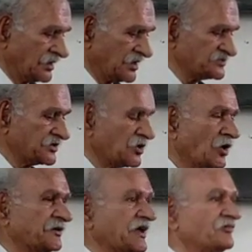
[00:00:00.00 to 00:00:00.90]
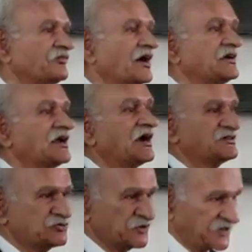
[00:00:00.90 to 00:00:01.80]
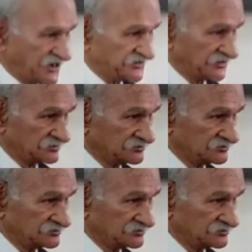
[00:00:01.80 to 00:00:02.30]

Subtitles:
is not a final adjudication.